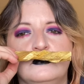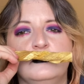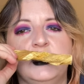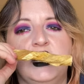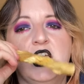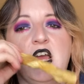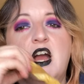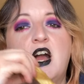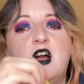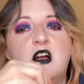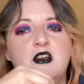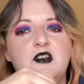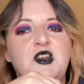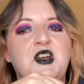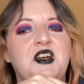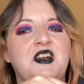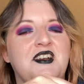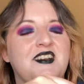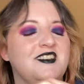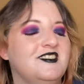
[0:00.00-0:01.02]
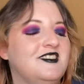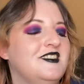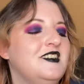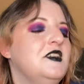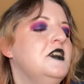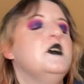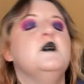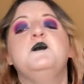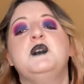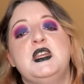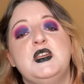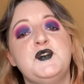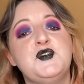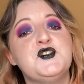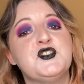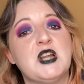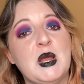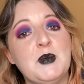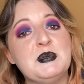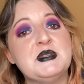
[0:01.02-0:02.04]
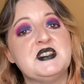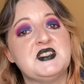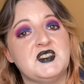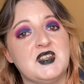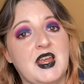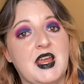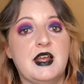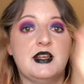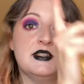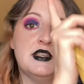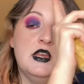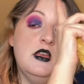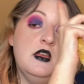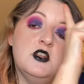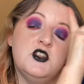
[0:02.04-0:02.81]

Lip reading: Yeah. Beef tripe stinks.